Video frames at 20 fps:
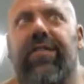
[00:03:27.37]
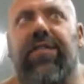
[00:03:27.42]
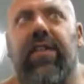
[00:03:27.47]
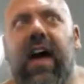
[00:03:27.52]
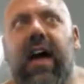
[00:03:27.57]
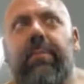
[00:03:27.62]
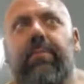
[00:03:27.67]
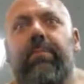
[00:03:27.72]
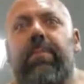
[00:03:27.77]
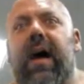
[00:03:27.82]
It's
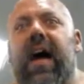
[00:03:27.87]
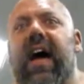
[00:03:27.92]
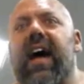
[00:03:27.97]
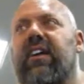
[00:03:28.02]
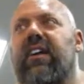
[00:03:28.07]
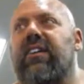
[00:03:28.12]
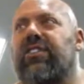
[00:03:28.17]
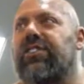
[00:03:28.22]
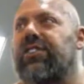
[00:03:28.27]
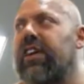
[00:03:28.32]
a
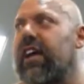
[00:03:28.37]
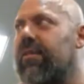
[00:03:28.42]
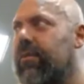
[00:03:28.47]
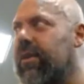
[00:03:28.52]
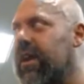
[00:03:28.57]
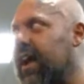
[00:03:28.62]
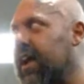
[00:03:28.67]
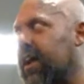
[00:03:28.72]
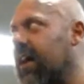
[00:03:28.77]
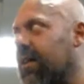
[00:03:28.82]
flat bag of
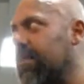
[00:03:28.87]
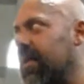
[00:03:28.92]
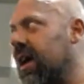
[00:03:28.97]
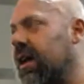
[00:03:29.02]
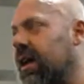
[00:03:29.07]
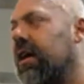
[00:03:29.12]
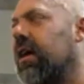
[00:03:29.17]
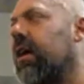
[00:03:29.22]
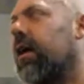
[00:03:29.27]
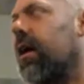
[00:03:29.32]
shit when I
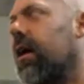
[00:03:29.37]
come